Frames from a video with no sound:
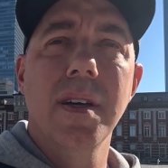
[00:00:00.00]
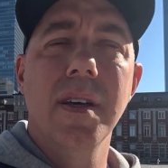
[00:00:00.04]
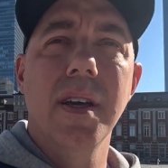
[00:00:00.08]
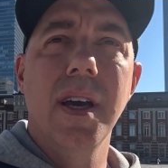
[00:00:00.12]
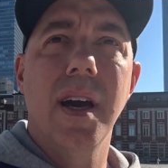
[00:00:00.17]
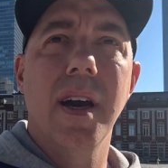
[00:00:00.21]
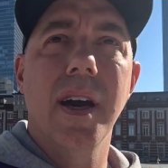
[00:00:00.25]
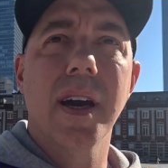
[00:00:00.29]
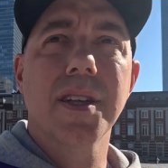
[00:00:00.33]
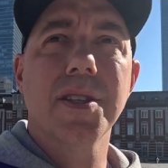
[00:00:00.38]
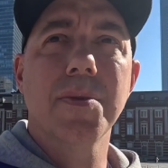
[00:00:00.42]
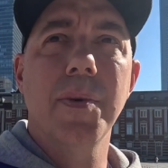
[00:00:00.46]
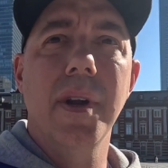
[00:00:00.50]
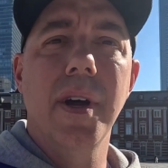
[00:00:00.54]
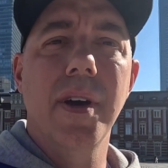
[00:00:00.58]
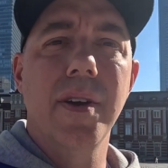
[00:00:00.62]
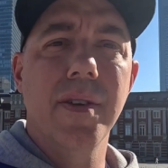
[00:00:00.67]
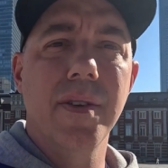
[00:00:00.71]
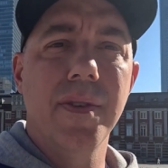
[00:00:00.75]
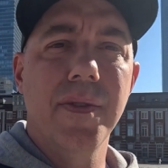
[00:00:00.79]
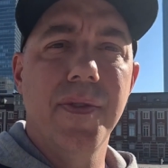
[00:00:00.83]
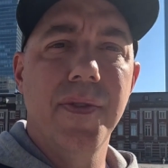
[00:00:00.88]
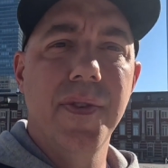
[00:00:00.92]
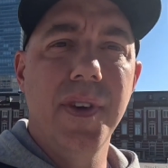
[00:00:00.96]

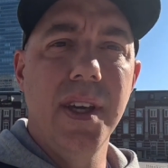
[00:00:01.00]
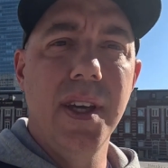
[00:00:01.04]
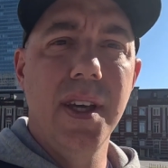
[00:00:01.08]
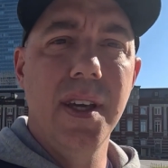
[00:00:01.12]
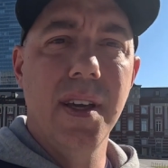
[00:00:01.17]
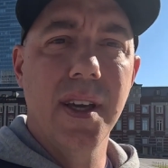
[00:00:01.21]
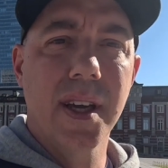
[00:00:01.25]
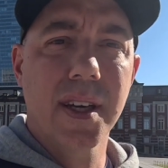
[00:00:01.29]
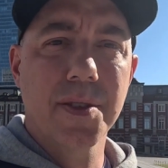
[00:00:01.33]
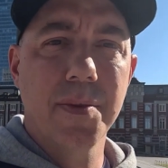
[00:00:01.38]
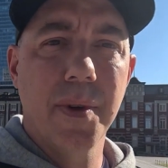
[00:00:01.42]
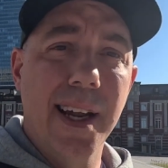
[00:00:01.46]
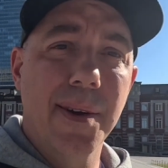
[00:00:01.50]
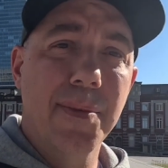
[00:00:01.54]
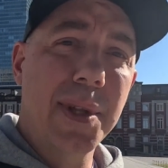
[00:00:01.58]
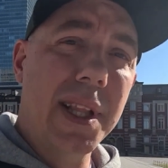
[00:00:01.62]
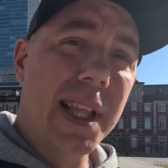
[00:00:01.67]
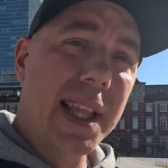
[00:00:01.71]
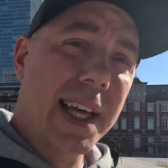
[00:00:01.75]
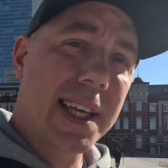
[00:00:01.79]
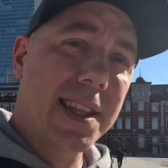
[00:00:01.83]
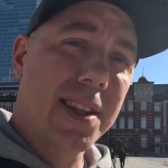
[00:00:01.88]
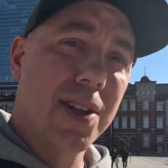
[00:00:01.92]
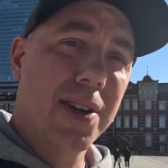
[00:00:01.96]
X100V. I
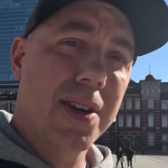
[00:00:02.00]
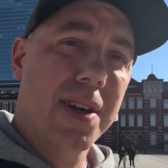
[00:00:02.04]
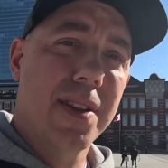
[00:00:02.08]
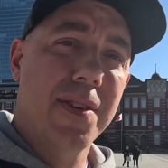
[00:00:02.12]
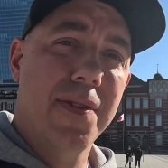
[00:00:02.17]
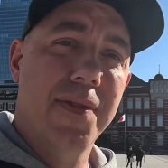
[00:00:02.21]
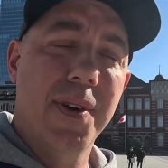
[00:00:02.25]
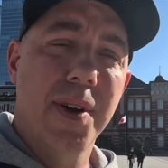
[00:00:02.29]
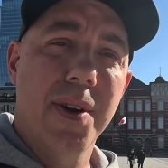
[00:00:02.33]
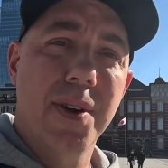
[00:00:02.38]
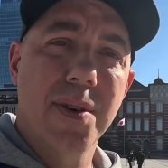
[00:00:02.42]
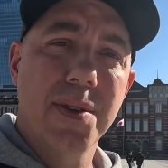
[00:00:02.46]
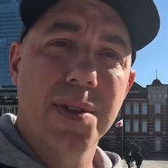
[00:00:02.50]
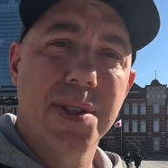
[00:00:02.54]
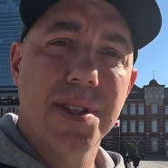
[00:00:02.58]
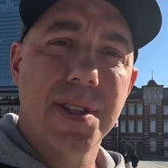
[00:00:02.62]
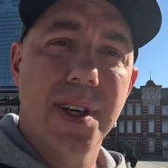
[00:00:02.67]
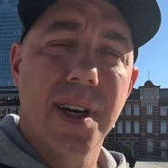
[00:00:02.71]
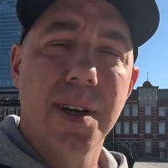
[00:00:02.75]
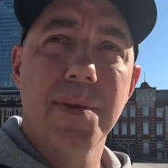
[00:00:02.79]
really liked the look of the photos.